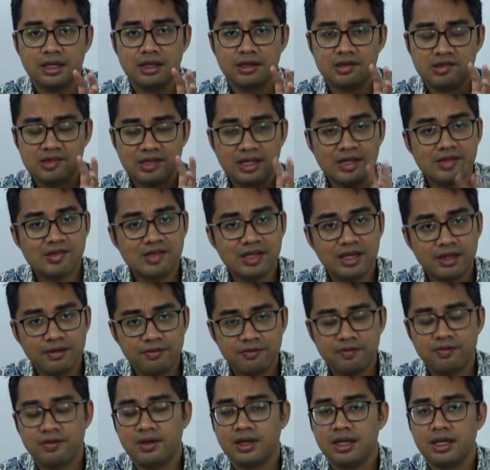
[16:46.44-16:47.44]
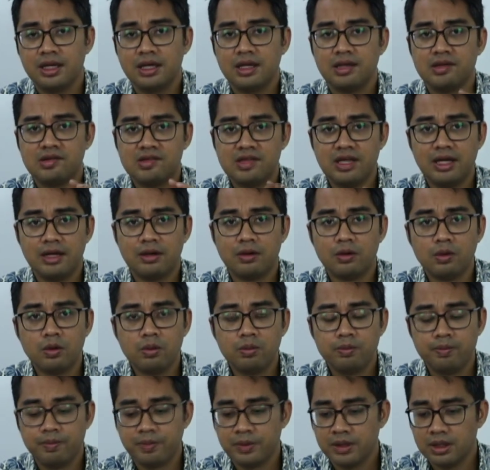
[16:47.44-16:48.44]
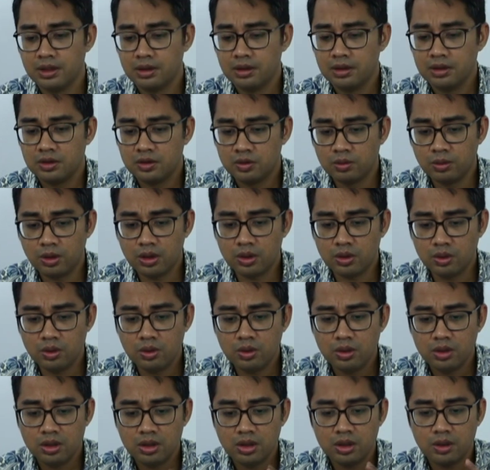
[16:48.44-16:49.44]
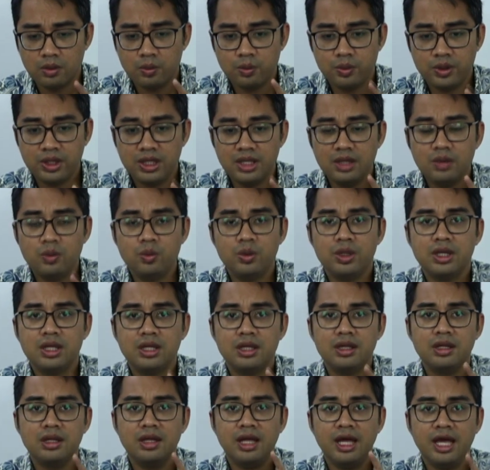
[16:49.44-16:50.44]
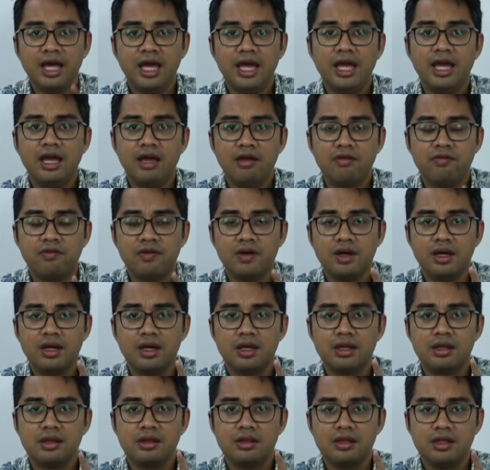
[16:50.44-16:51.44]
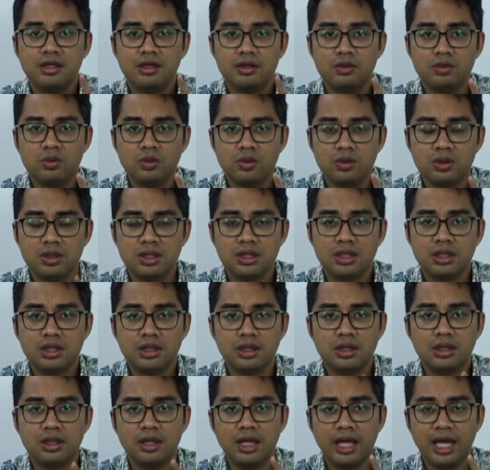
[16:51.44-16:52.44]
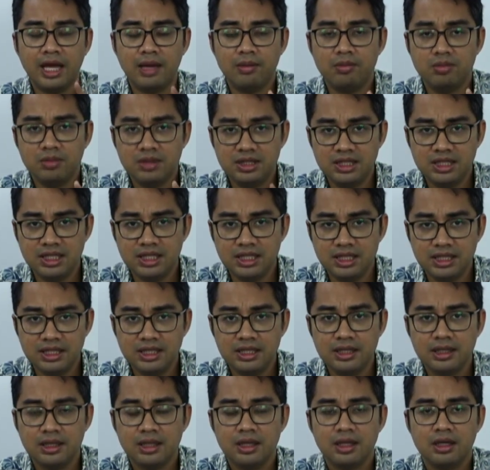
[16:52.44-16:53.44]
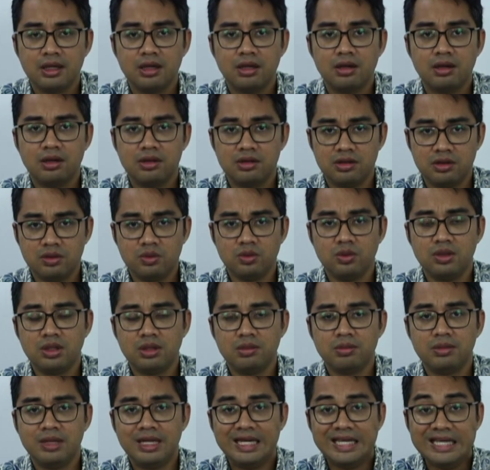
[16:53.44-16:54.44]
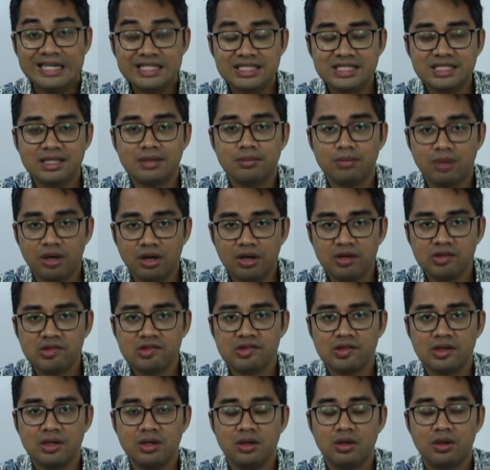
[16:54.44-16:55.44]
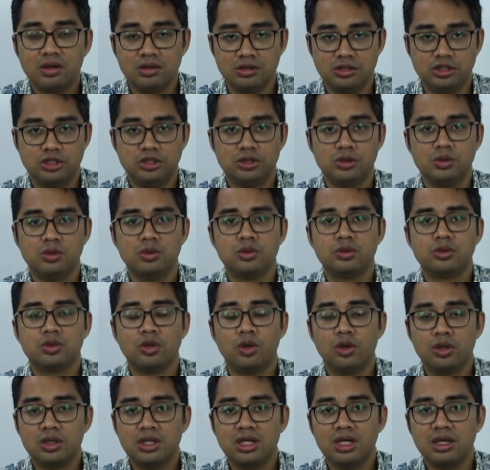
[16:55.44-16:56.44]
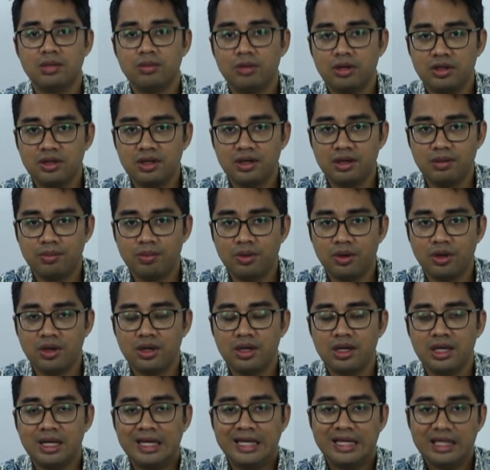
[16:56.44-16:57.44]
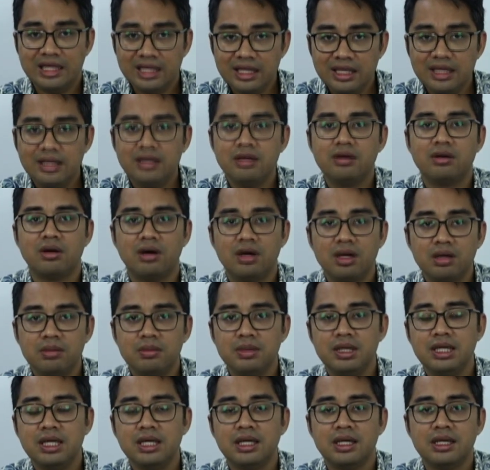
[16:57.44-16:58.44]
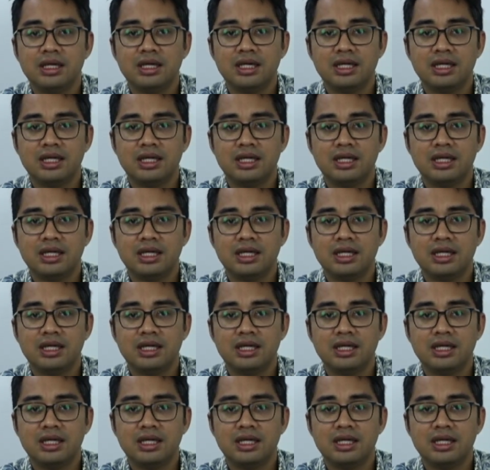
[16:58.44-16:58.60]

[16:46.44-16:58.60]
stay safe and stay at home. Tomorrow, we will have the Google MD, or the Google Malaysia boss, on the show, talking about their report, E-Economy,